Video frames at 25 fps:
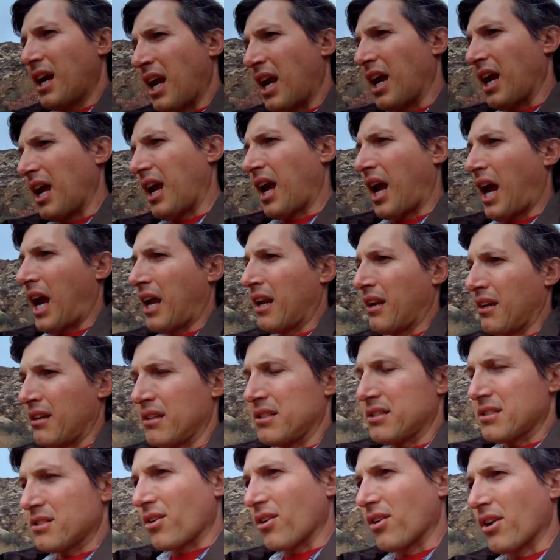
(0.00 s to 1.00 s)
and
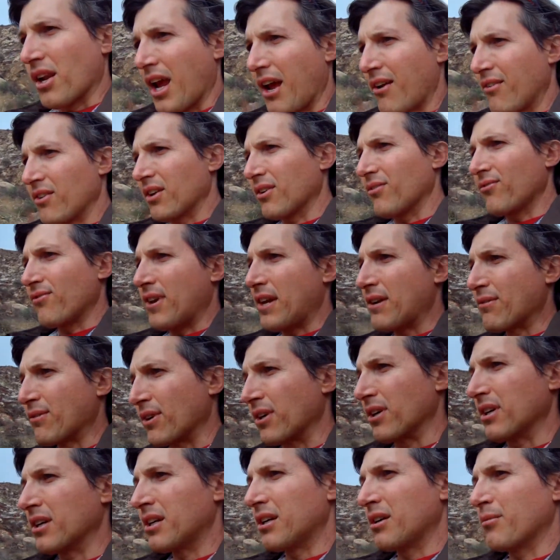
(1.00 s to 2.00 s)
started having a
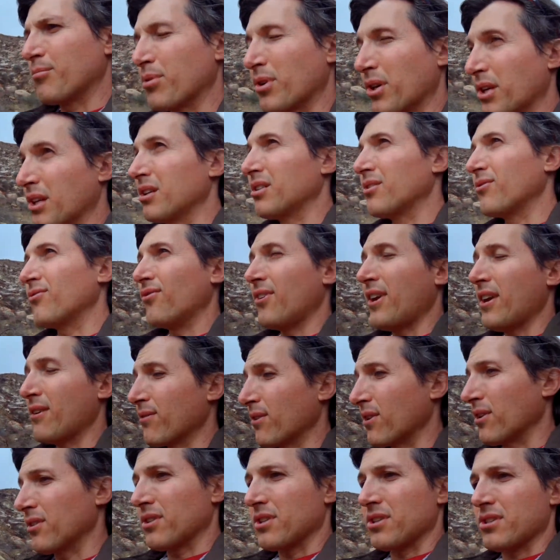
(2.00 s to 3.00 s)
fever, a pretty good
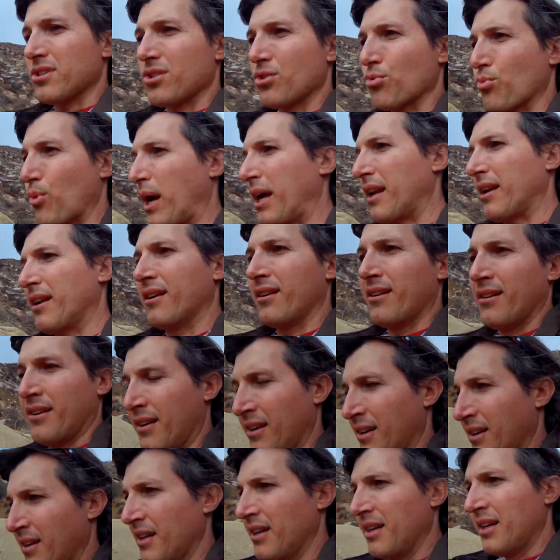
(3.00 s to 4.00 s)
fever, just sweating
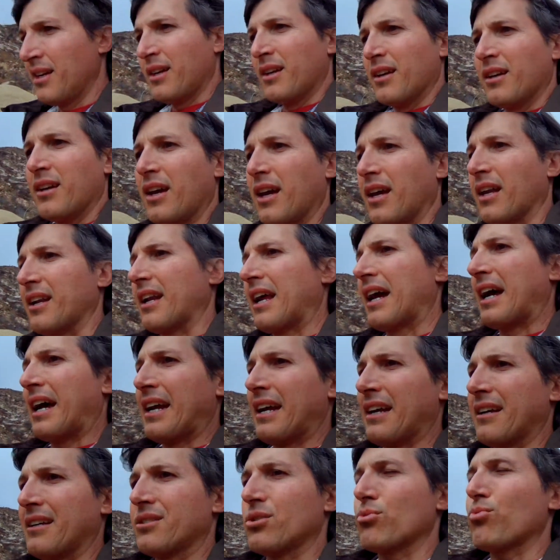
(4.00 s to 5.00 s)
at
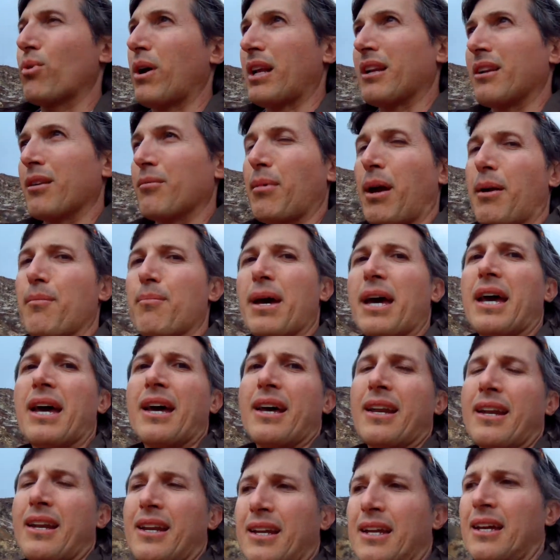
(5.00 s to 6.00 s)
night, sweating in my
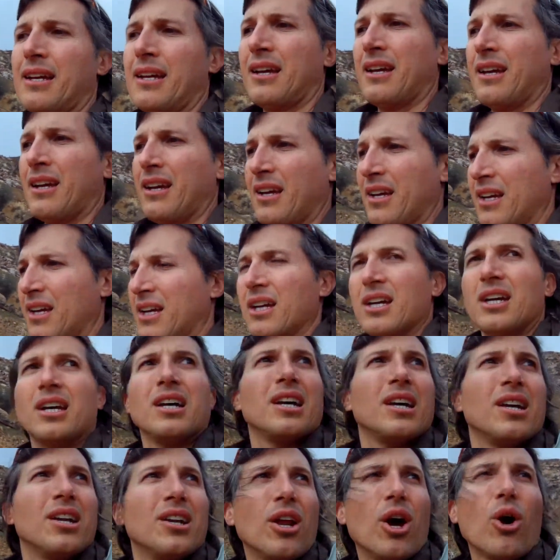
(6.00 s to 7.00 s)
bed,
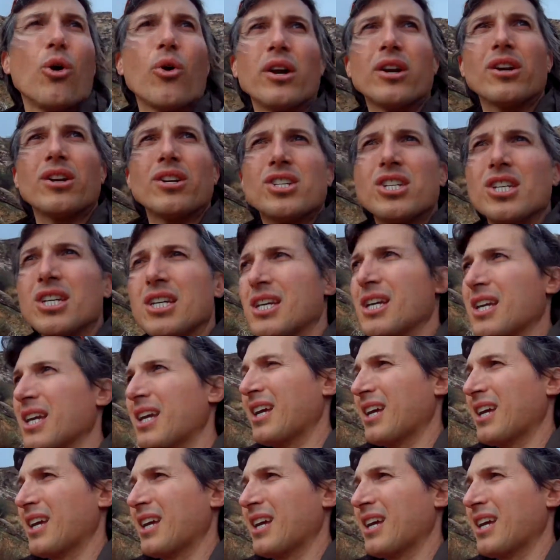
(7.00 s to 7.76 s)
no energy,